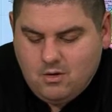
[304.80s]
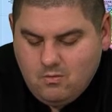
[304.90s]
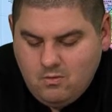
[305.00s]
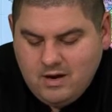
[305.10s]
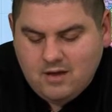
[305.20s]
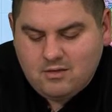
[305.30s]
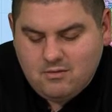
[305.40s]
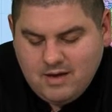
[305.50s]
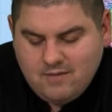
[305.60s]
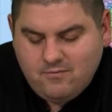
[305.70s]
we also
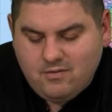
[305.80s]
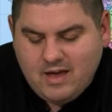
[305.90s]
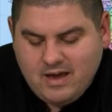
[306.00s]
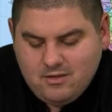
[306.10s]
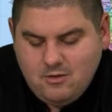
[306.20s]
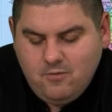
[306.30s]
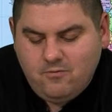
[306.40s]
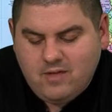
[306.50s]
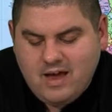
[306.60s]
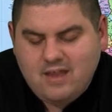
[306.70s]
had fly, two
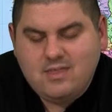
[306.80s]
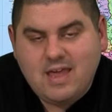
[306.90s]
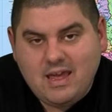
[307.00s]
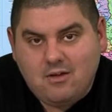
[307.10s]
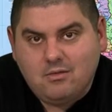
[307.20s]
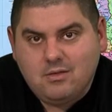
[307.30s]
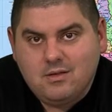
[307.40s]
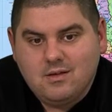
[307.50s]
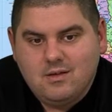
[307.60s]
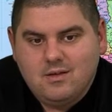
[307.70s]
flying tails
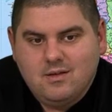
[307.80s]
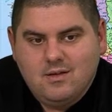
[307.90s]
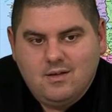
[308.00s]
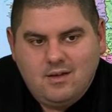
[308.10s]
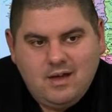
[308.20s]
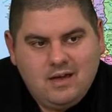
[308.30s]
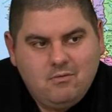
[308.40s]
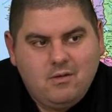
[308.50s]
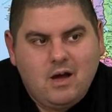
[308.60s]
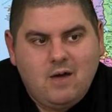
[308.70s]
and
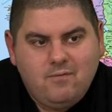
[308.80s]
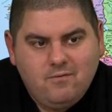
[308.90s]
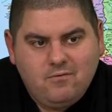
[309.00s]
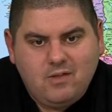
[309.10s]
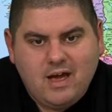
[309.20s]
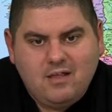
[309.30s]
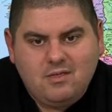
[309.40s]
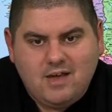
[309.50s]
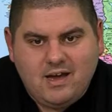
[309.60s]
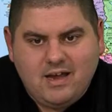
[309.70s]
would often fly
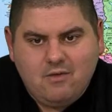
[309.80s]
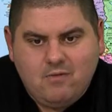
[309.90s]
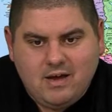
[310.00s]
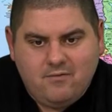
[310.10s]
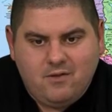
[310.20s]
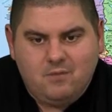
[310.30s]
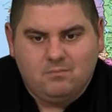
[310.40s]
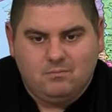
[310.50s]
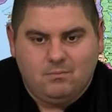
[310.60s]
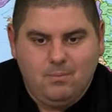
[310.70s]
Sonic whenever
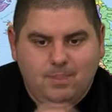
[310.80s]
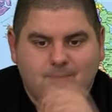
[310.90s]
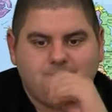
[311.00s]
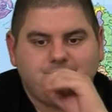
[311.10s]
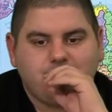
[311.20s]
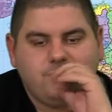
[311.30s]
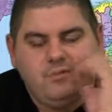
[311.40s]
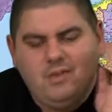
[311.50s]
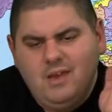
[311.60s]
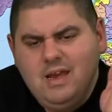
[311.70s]

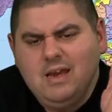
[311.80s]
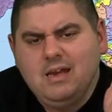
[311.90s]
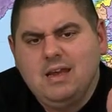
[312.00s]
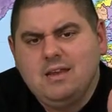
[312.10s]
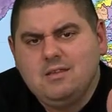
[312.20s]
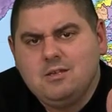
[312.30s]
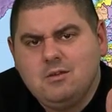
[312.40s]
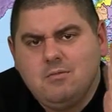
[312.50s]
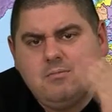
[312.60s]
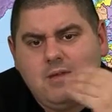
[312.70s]
he needed
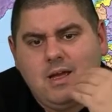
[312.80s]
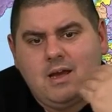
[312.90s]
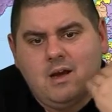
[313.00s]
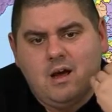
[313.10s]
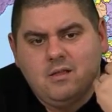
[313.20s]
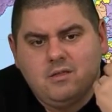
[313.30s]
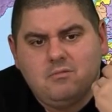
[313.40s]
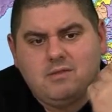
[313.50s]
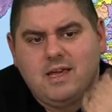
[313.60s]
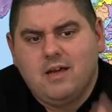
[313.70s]
to. And
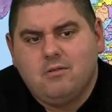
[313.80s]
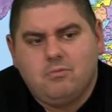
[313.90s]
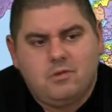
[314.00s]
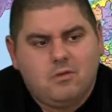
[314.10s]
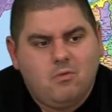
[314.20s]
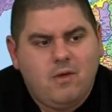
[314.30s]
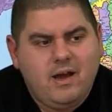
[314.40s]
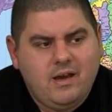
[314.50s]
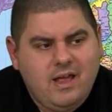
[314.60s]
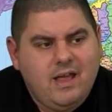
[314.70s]
also Tails was
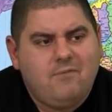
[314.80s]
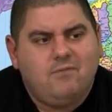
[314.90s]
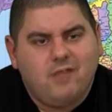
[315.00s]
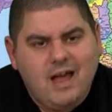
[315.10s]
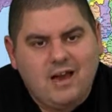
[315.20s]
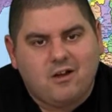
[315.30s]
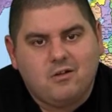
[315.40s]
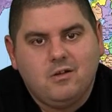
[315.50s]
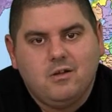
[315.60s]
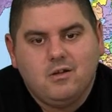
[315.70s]
quite a flyer.
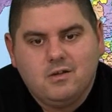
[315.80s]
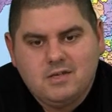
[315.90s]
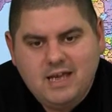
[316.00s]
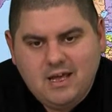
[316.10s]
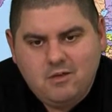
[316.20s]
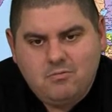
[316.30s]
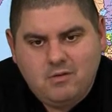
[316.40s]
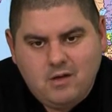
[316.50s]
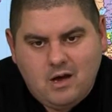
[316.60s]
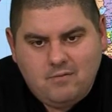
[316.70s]
Tails
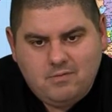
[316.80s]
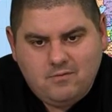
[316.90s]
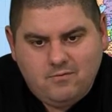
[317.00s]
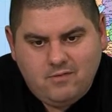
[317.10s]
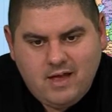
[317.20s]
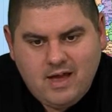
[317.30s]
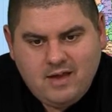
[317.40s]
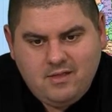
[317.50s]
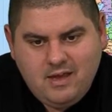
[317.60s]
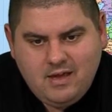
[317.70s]
would often
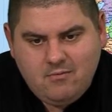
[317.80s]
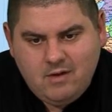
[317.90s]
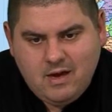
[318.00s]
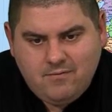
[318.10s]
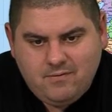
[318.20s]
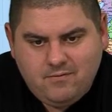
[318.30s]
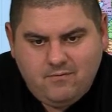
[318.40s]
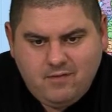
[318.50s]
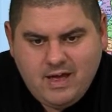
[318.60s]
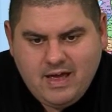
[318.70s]
fly the, would often
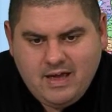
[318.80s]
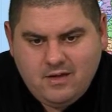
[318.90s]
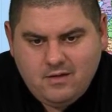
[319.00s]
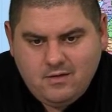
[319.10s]
fly